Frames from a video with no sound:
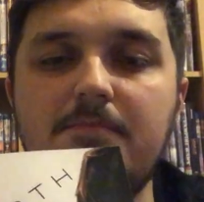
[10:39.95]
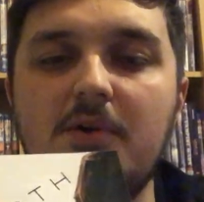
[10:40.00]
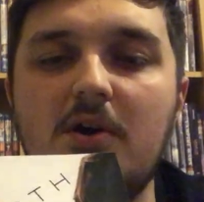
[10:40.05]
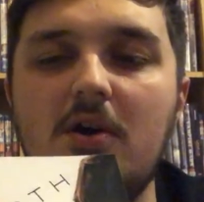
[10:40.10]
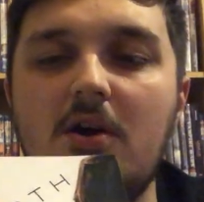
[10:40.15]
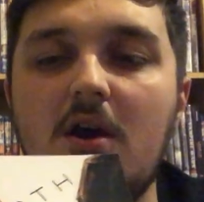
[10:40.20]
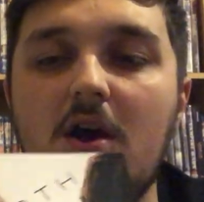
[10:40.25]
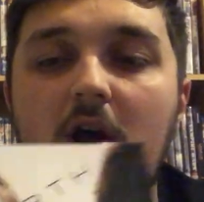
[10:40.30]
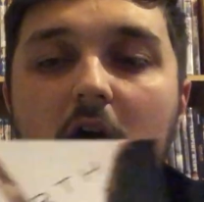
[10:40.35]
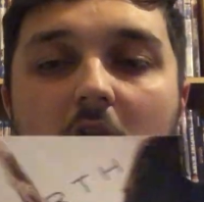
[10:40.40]

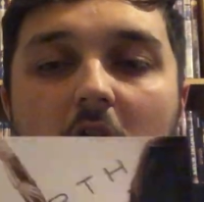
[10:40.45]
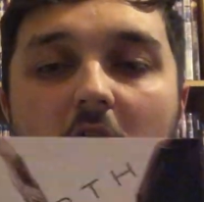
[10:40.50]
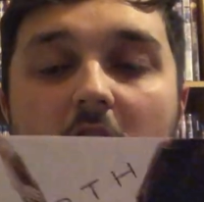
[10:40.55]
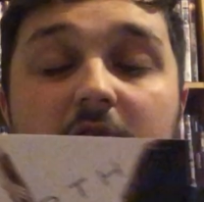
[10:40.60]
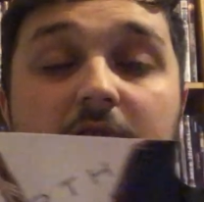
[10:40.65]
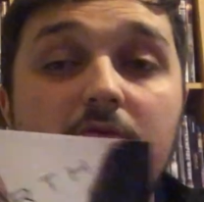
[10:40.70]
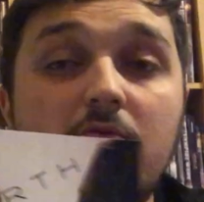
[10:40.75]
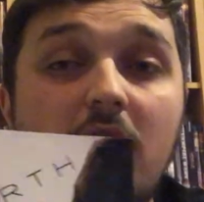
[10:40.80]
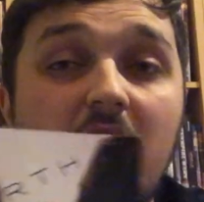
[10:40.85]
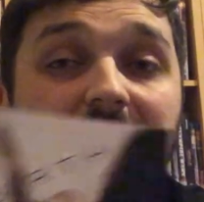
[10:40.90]
but
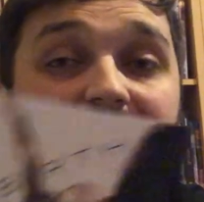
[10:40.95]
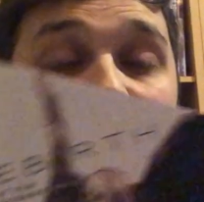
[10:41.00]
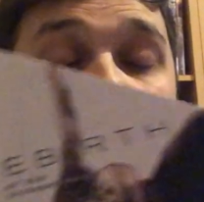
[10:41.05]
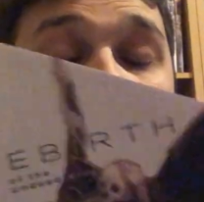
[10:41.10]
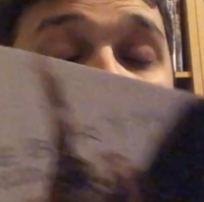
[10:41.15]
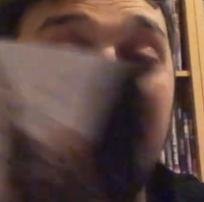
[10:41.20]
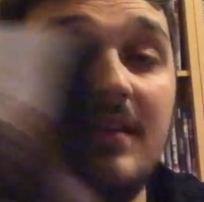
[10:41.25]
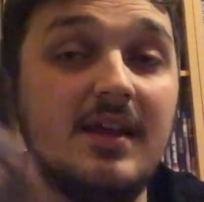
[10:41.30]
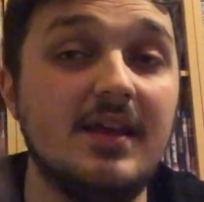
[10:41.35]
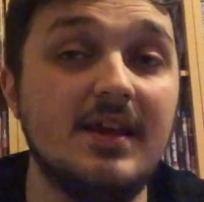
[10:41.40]
overall I think
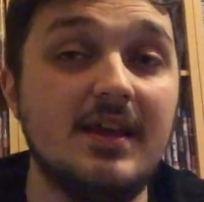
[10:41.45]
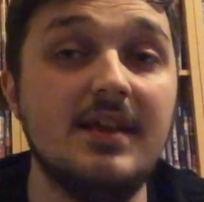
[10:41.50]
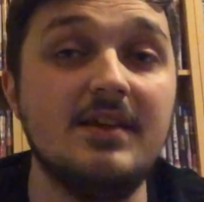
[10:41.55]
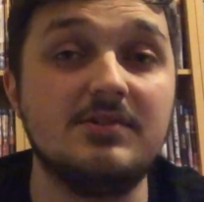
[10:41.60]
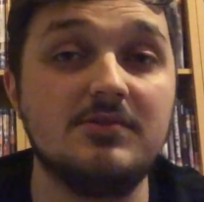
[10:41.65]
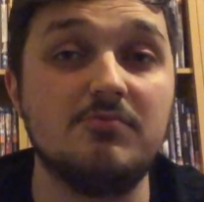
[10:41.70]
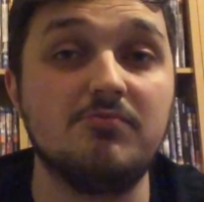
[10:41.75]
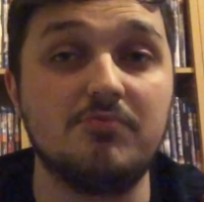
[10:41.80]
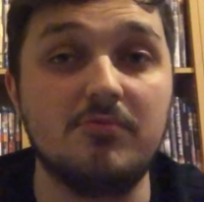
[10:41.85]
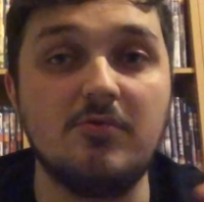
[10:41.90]
it
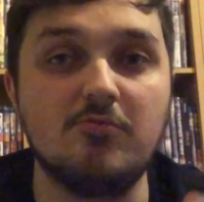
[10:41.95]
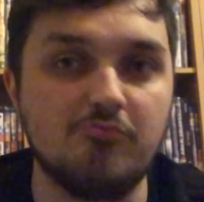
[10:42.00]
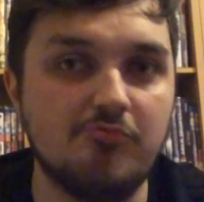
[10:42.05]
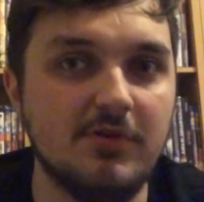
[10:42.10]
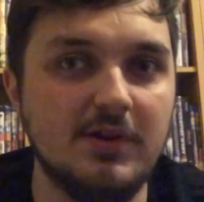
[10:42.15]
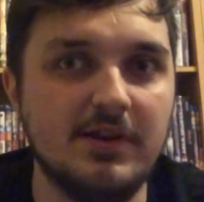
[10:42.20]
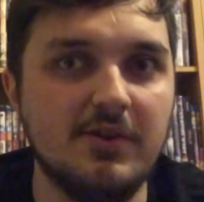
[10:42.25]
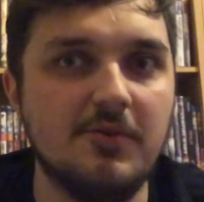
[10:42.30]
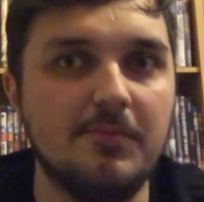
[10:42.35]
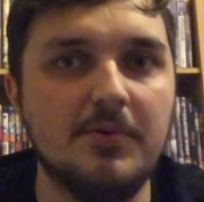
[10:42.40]
is a
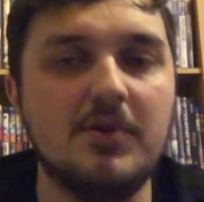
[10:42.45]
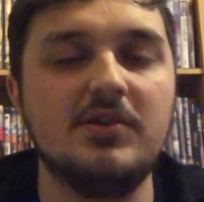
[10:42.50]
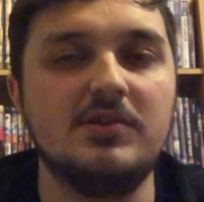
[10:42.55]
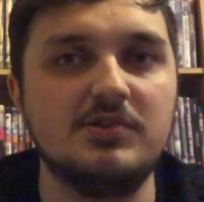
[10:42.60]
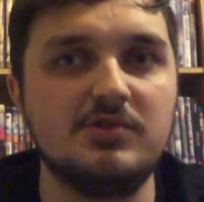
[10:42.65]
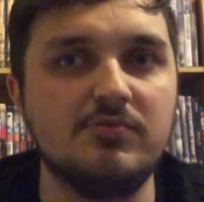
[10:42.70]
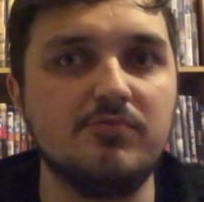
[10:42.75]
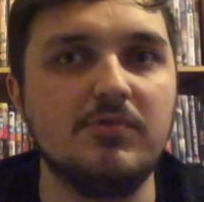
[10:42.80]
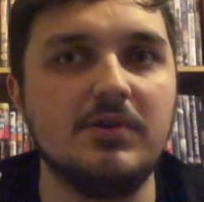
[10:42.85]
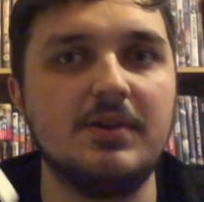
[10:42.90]
really good book and
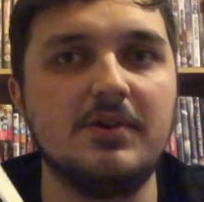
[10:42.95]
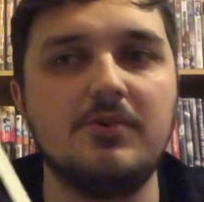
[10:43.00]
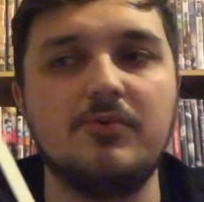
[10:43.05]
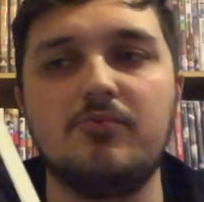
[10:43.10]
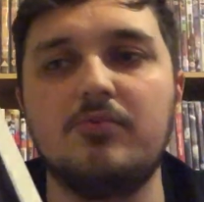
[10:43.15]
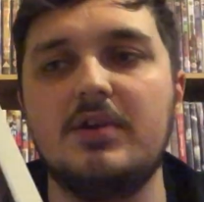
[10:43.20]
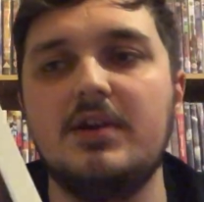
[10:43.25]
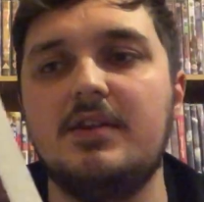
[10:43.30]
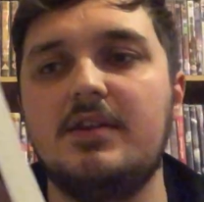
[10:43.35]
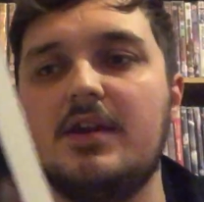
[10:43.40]
it's a really good
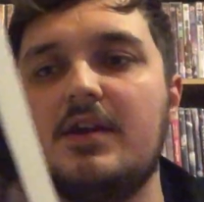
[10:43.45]
read,